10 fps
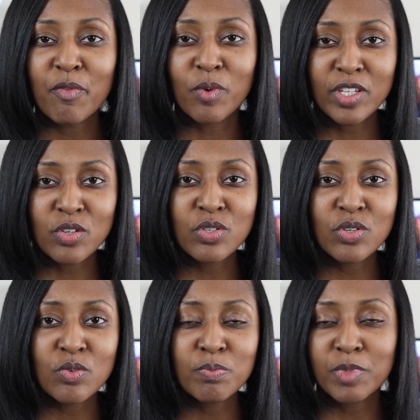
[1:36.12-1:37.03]
when you
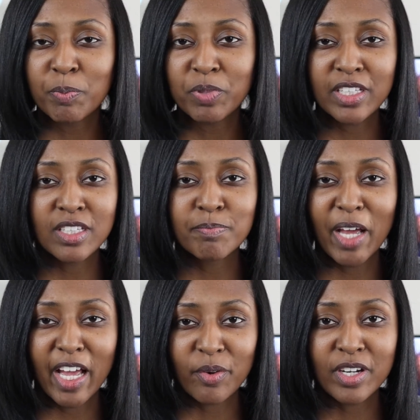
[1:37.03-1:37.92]
do deplete the
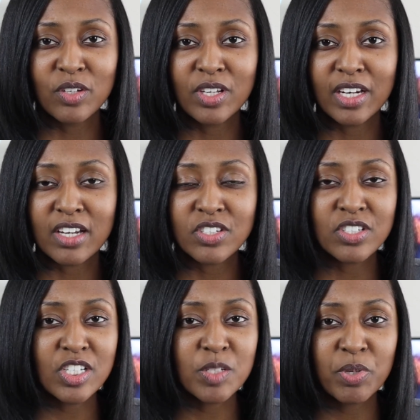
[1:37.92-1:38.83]
battery, you can actually
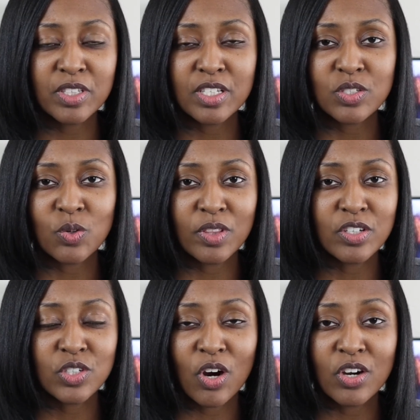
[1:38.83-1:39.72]
just put this on
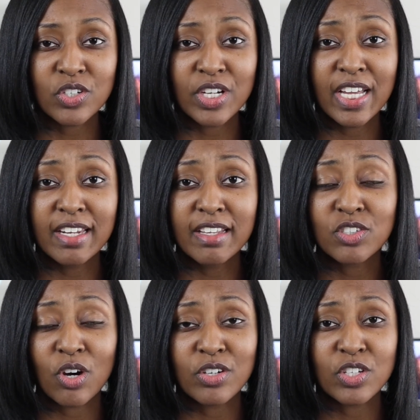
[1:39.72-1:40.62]
the charger and it
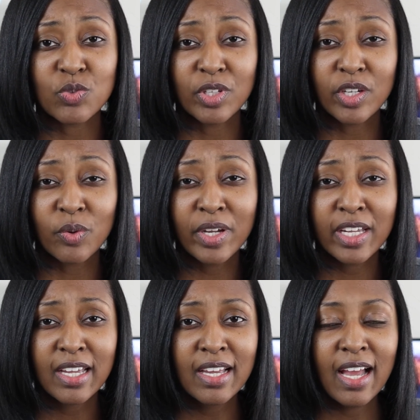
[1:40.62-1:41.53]
charges really
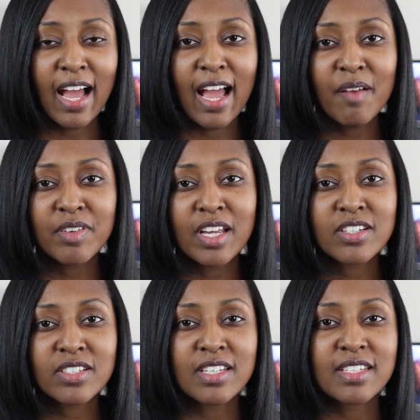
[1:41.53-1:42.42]
quick. I haven't
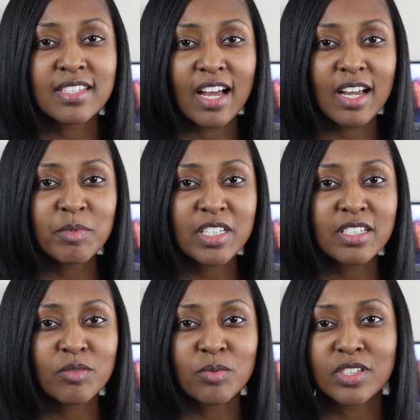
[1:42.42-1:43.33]
actually timed
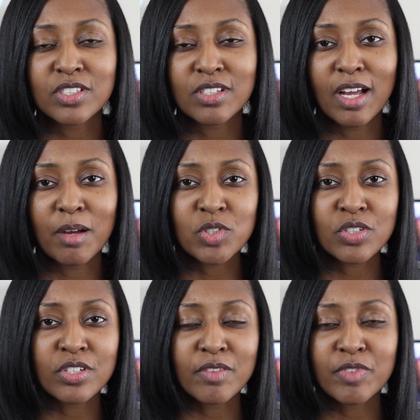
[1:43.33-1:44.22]
it, which I'm
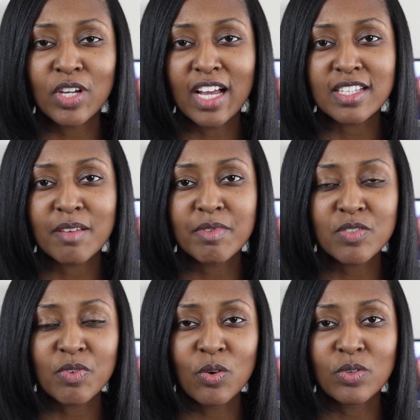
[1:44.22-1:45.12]
sure if you guys have
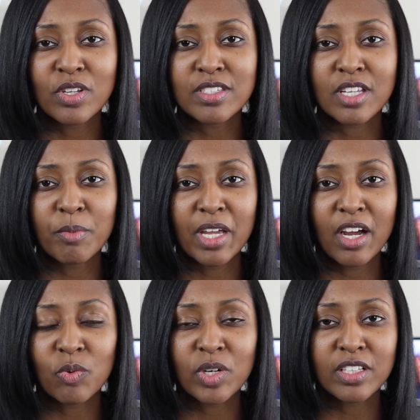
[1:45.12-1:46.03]
this phone, you can tell me
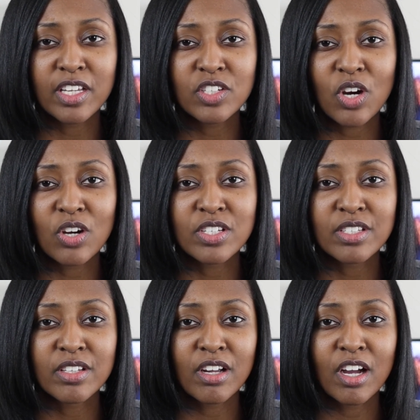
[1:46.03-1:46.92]
how quickly it
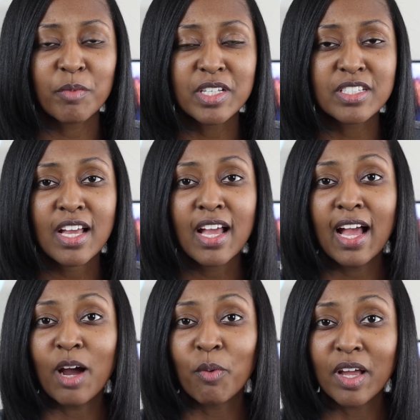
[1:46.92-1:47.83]
charges in the comments.
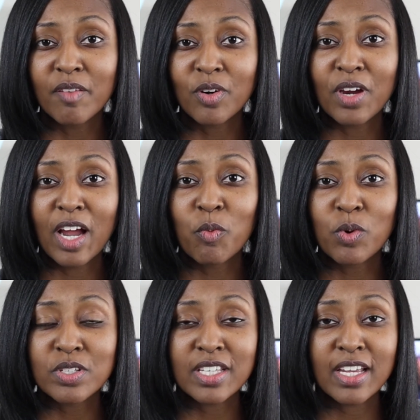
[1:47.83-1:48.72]
However, I
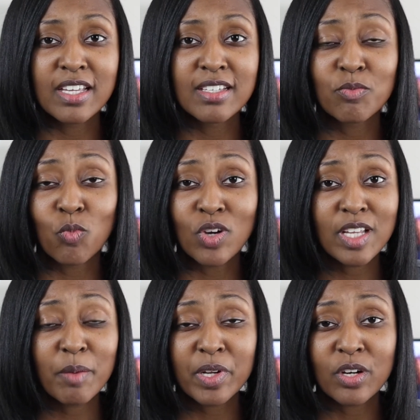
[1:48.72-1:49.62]
will say once
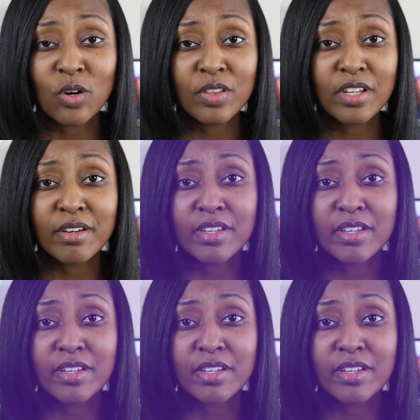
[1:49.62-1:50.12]
I put it on there,